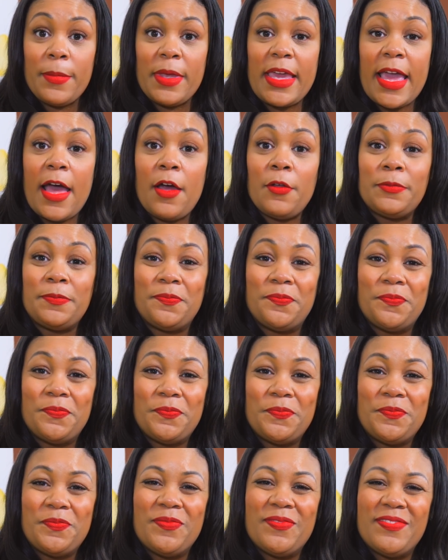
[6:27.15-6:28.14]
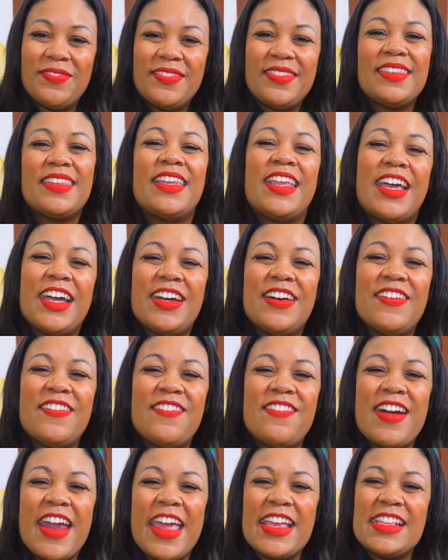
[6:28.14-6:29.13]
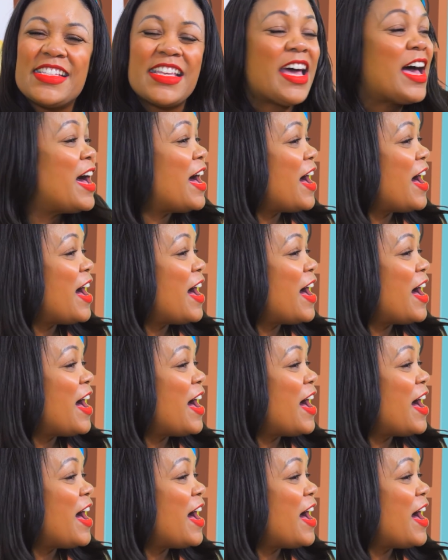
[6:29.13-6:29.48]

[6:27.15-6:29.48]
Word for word: me count? Great.